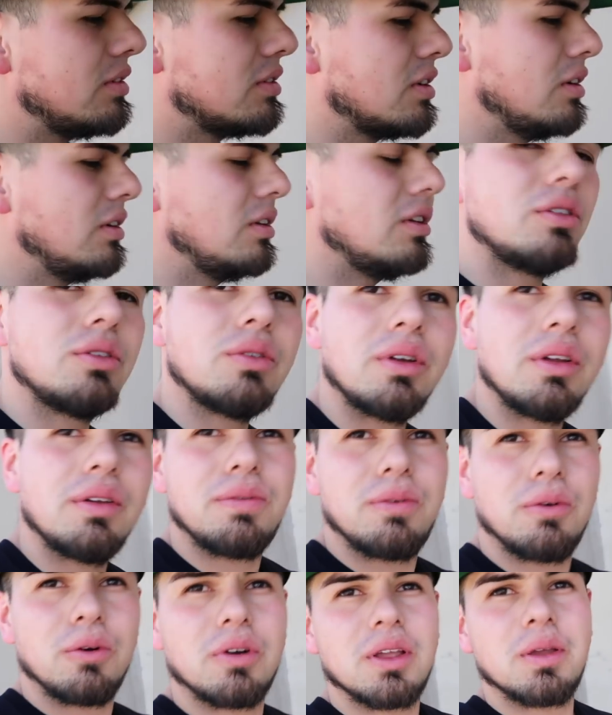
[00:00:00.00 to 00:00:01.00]
It's currently
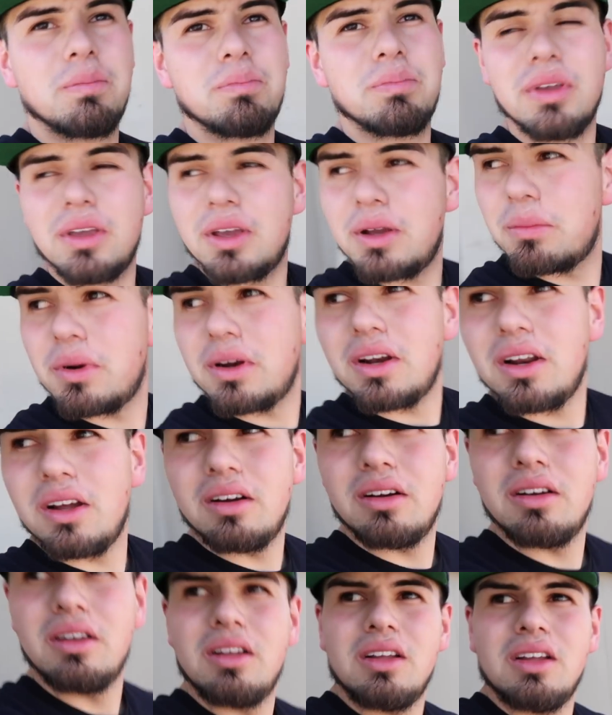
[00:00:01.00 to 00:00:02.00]
3.40 p.m. right
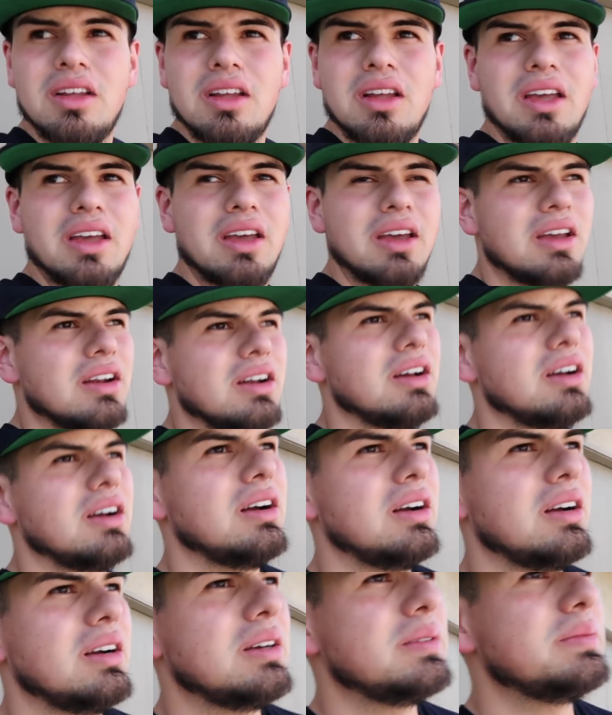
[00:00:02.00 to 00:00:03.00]
now. And
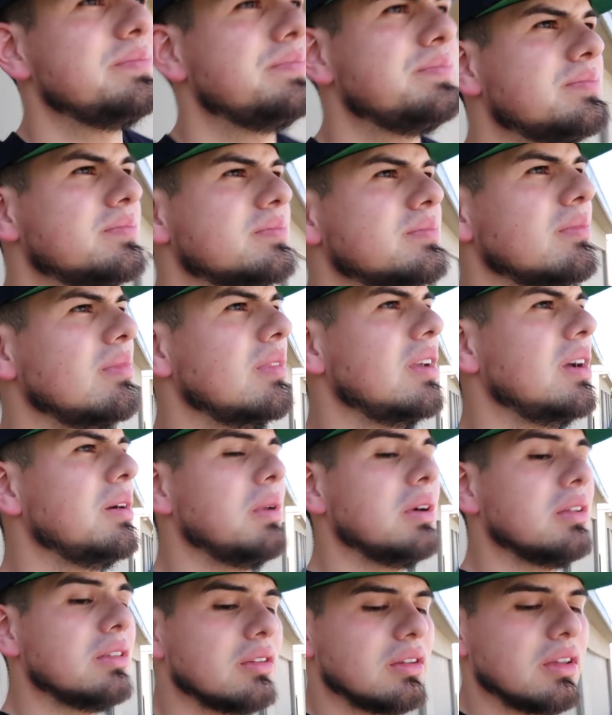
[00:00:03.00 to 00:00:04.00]
um, I'm
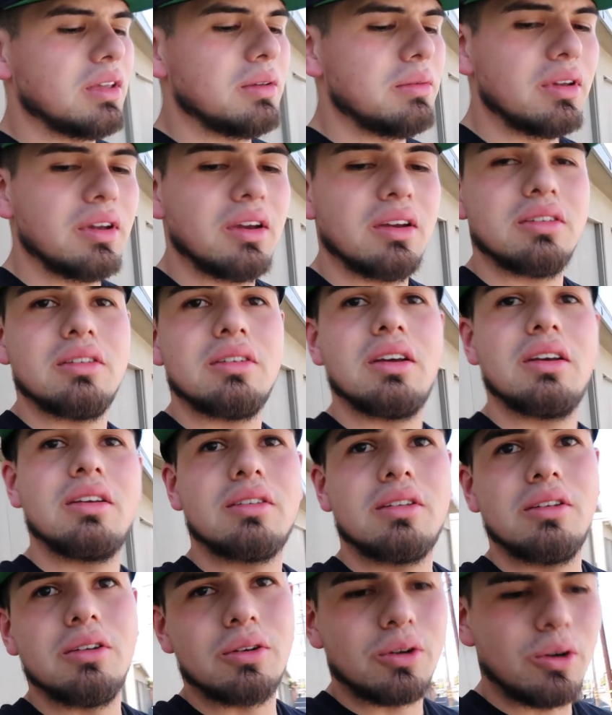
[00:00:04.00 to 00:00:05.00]
about to give you guys a
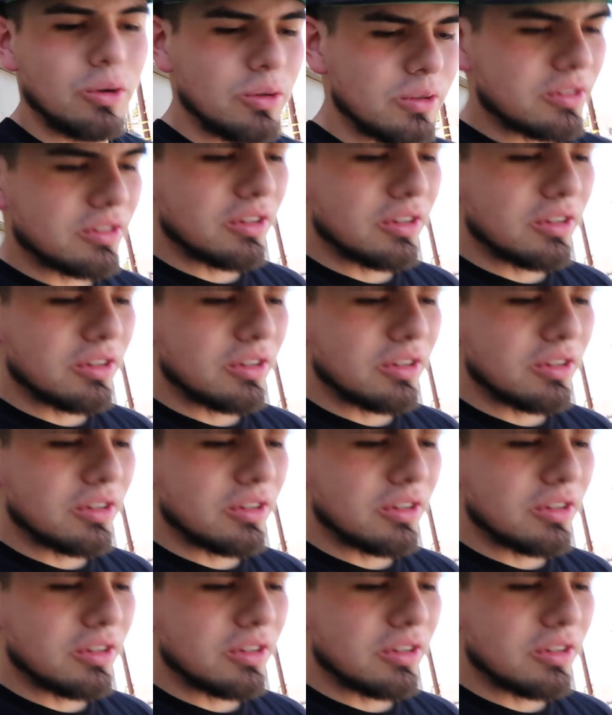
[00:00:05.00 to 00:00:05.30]
nice little cold